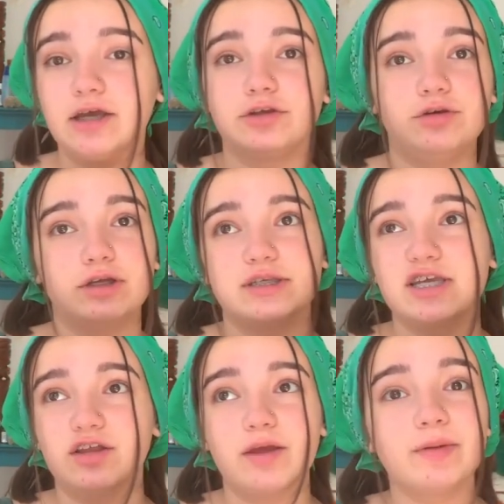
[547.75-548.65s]
You could
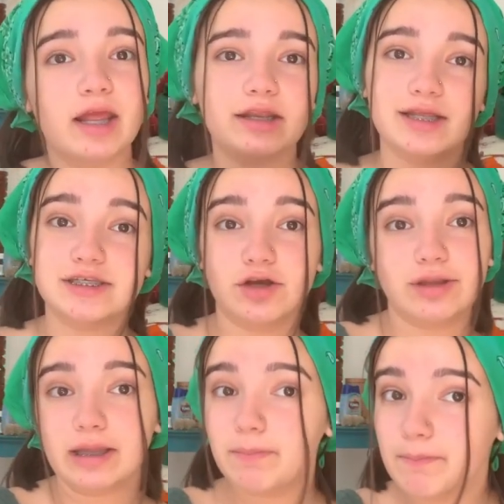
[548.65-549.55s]
sell lemonade and sell
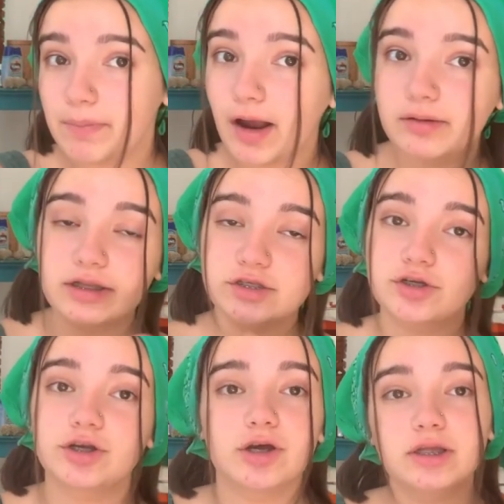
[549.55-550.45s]
like brownies
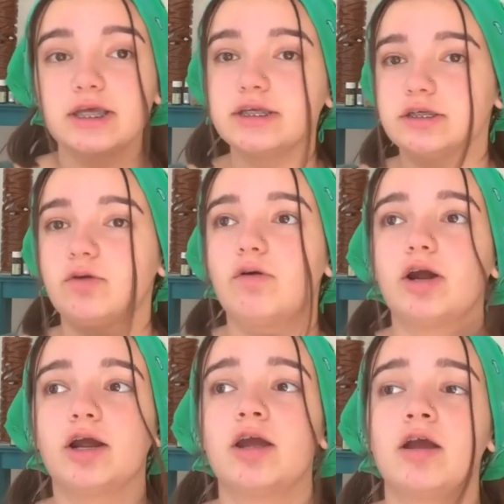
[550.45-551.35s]
or cookies
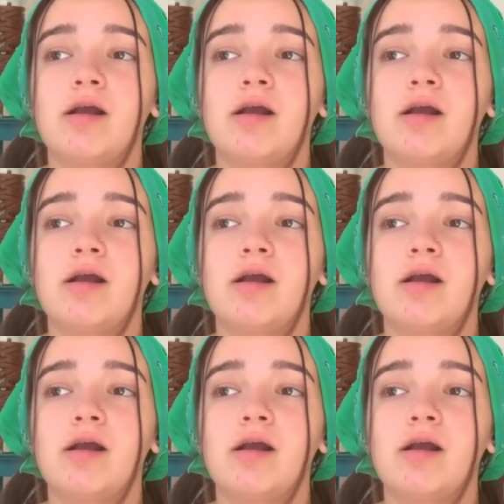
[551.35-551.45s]
or